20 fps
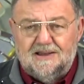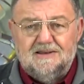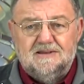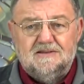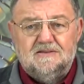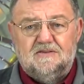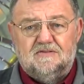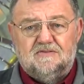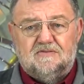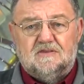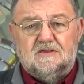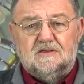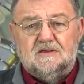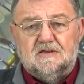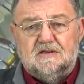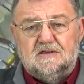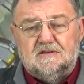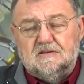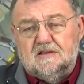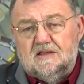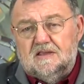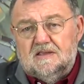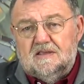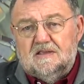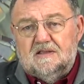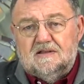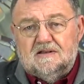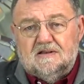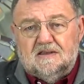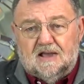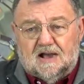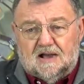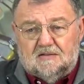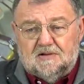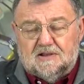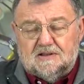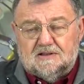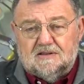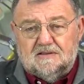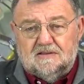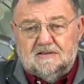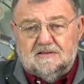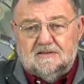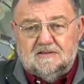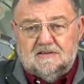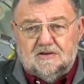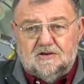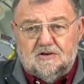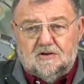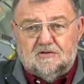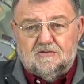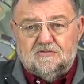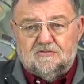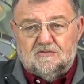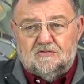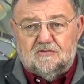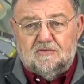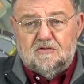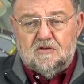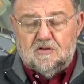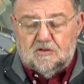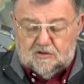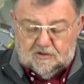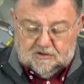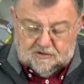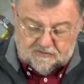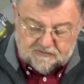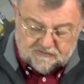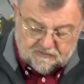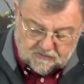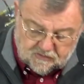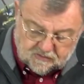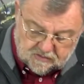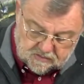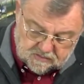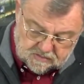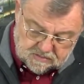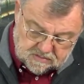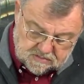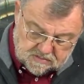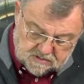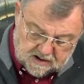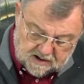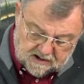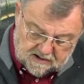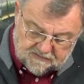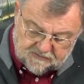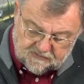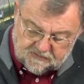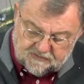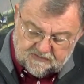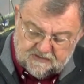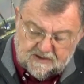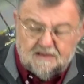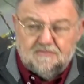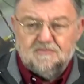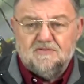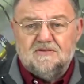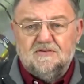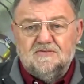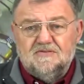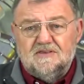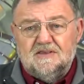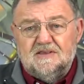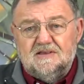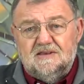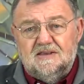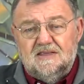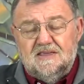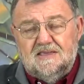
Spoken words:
just 2.5 and smaller, and with 10 the 2.5 is inclusive.